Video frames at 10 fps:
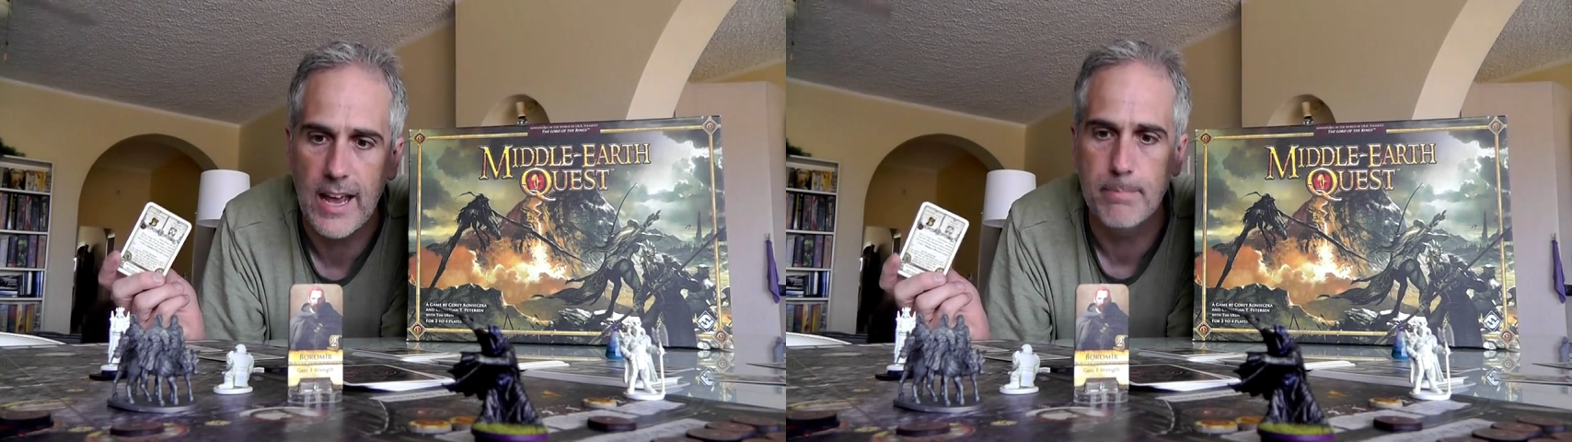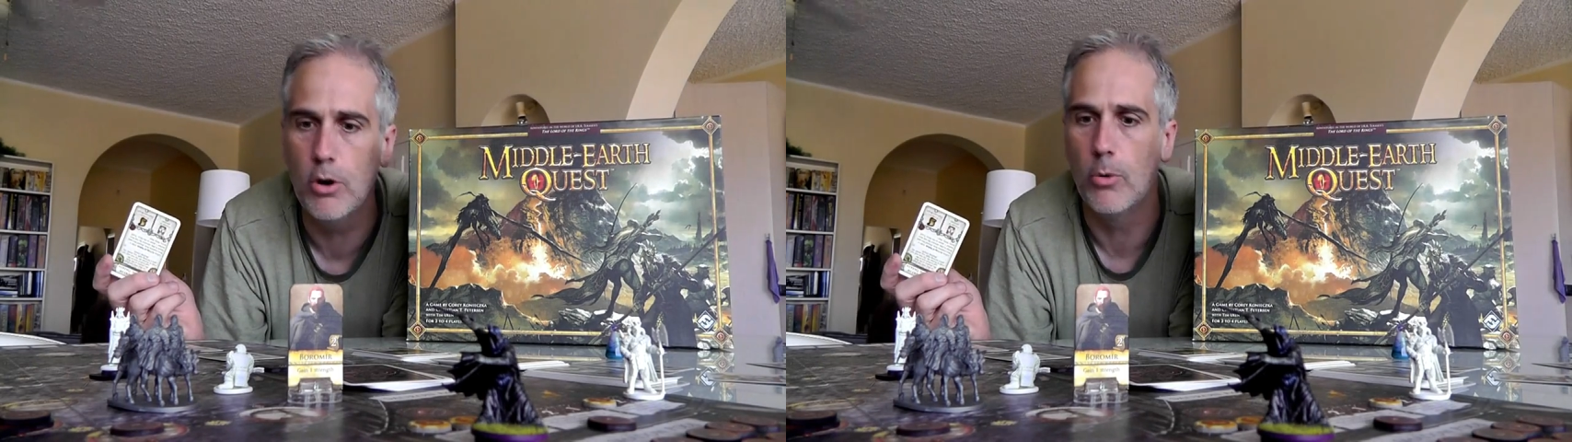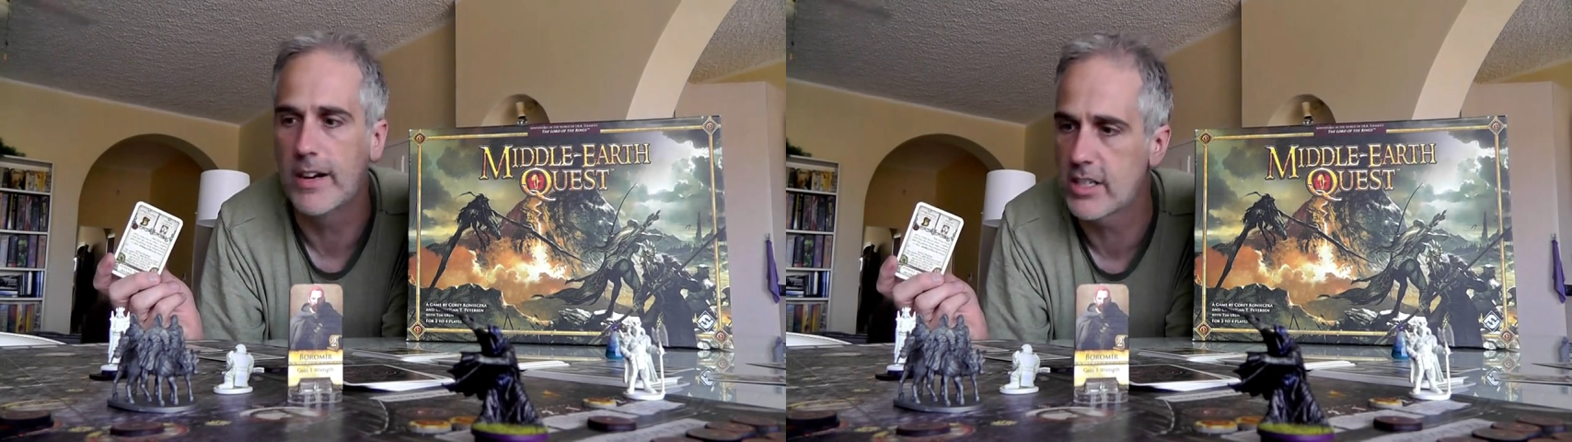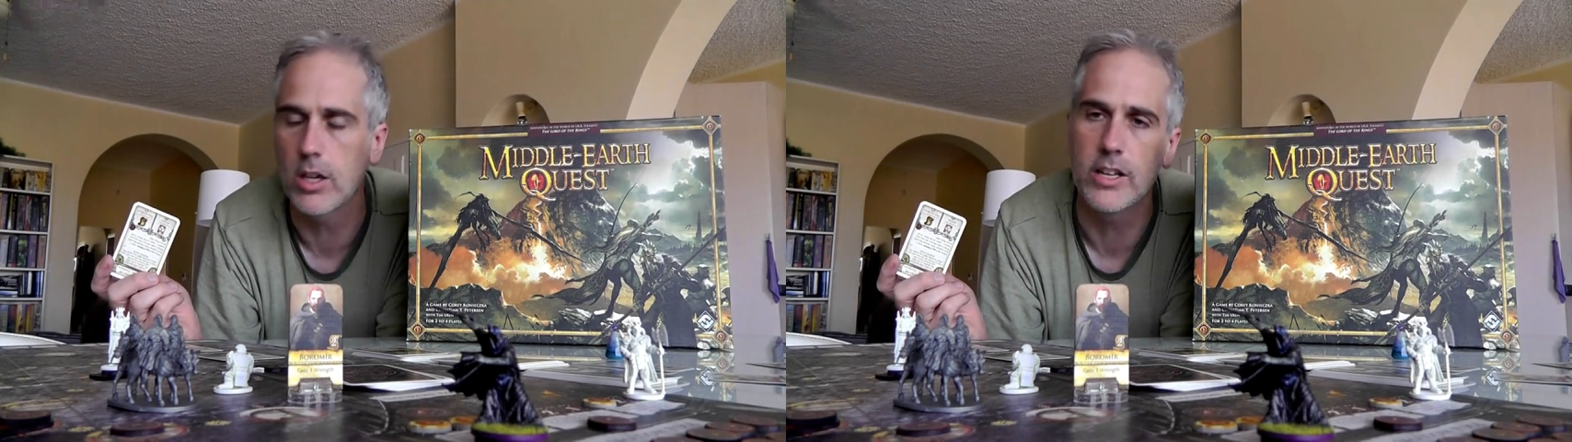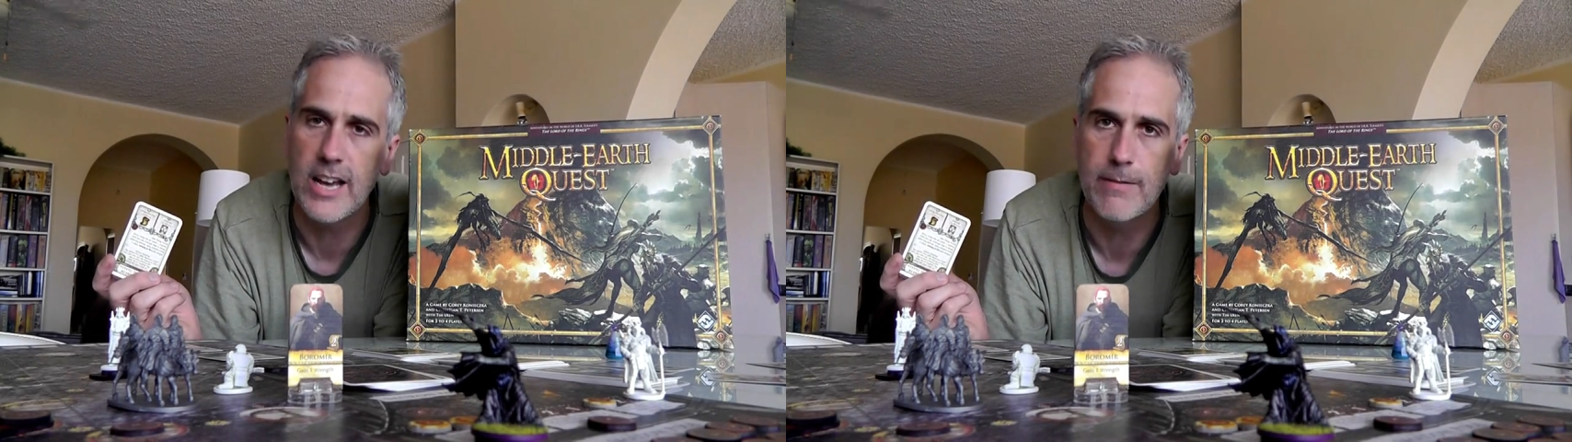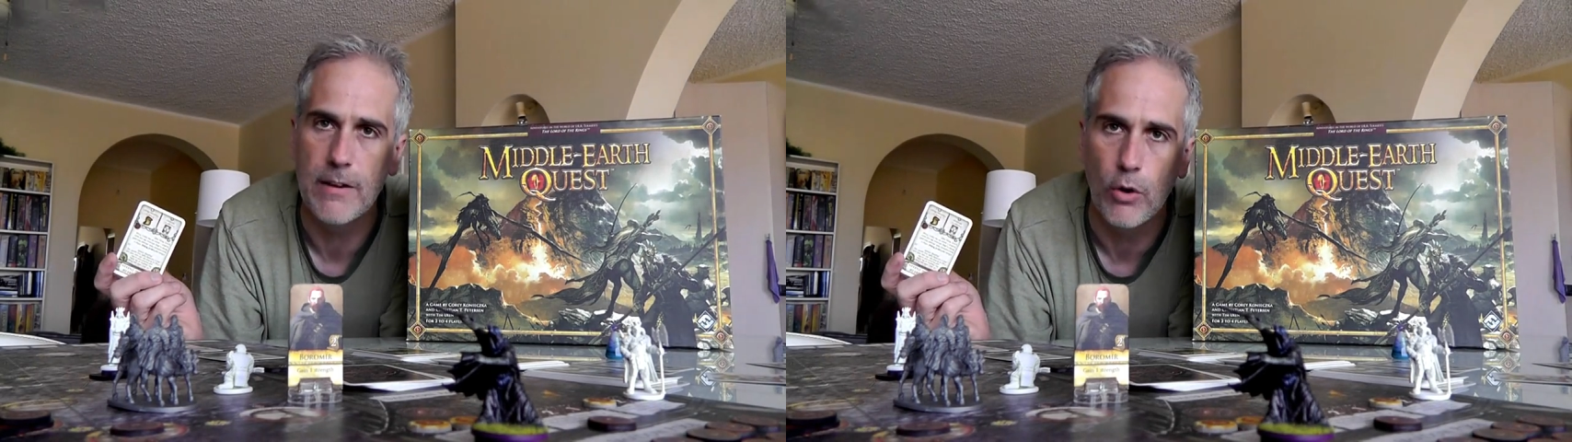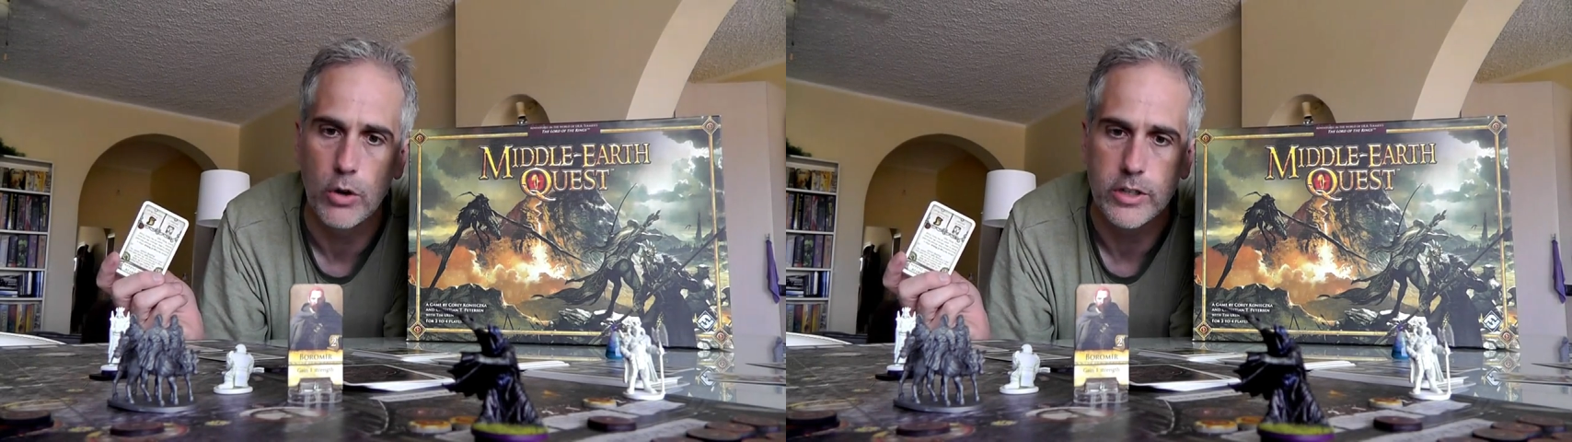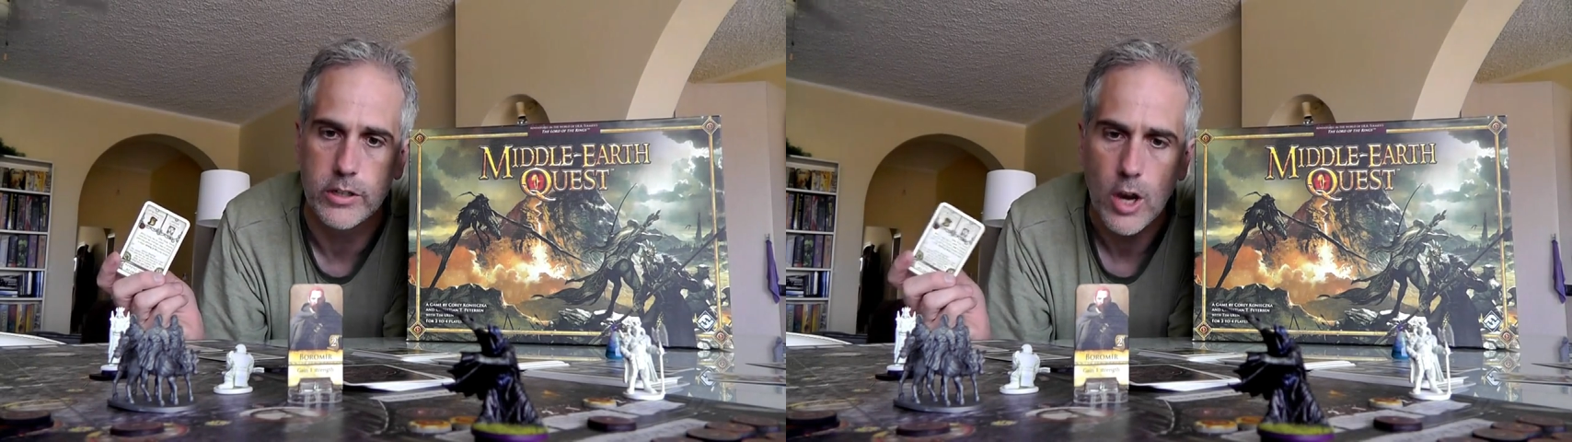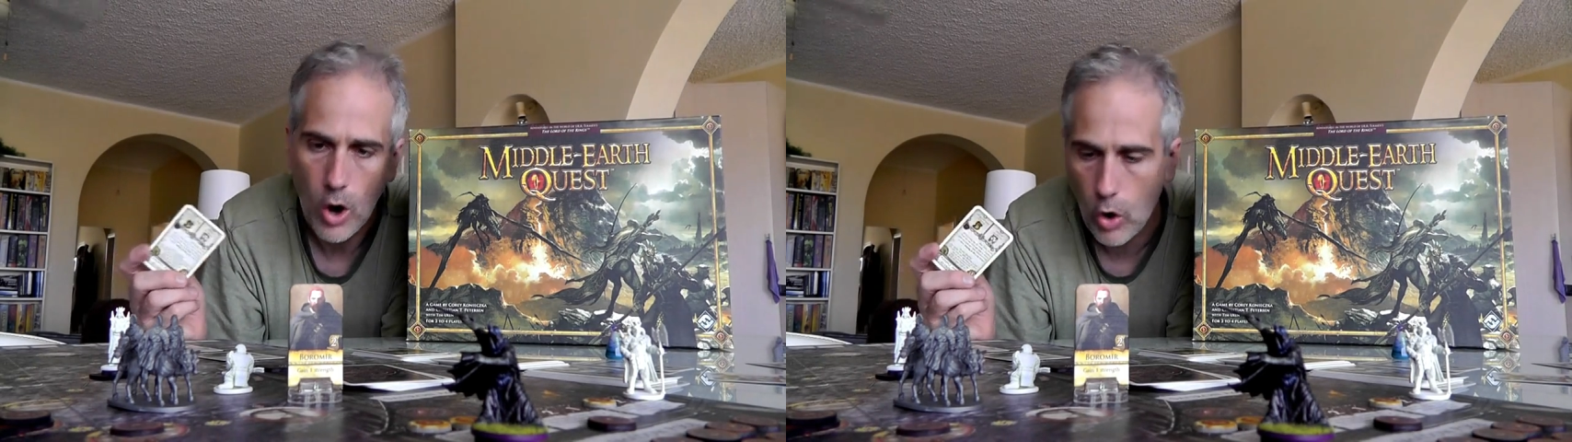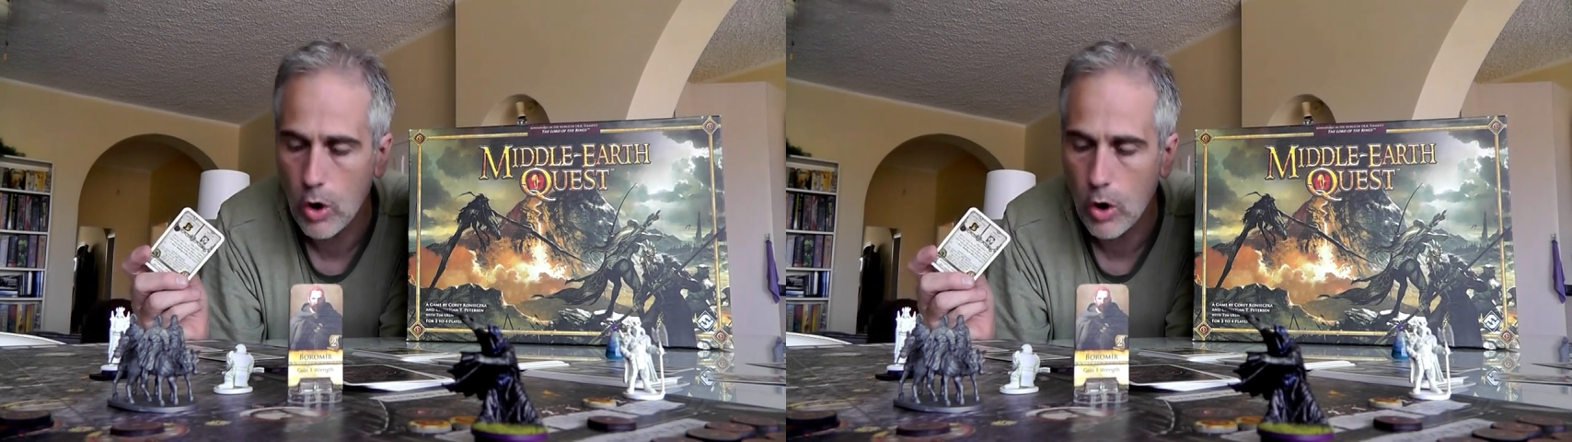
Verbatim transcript: And boom, I just lost half my forces.